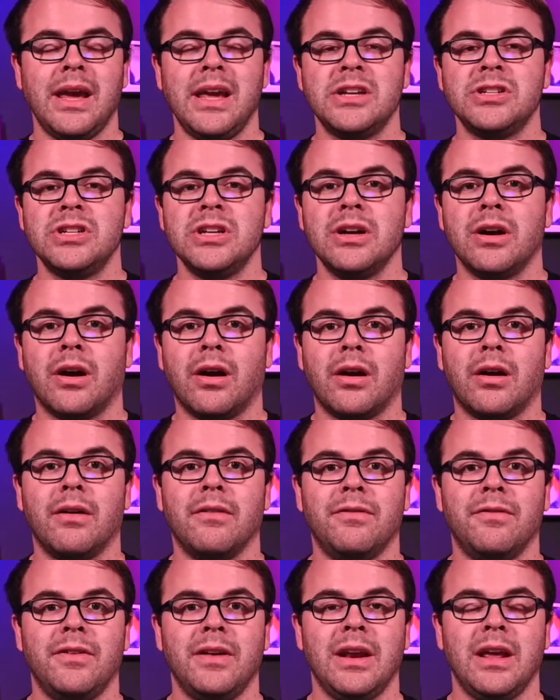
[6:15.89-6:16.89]
HDR
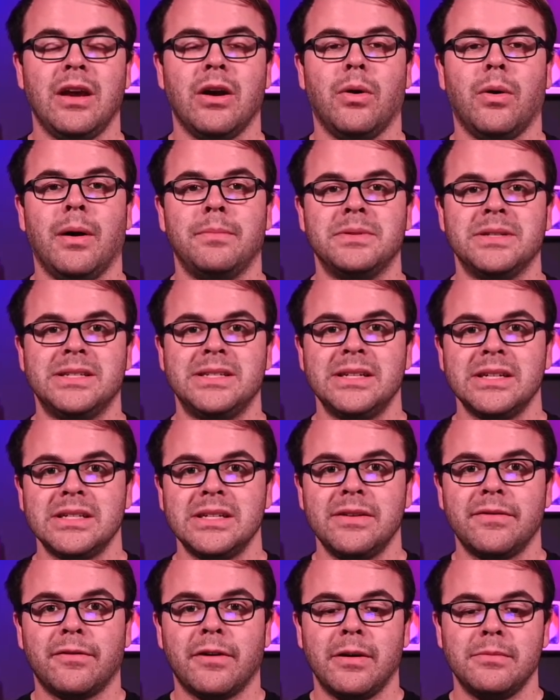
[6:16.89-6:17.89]
video up to
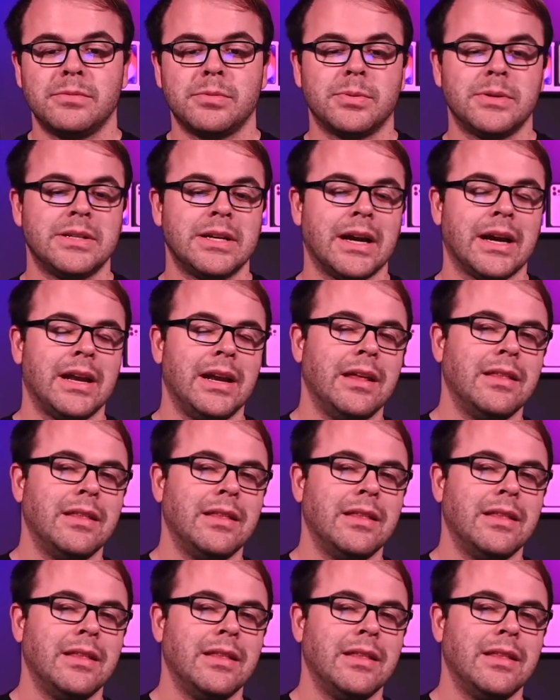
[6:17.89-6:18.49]
60 frames per second,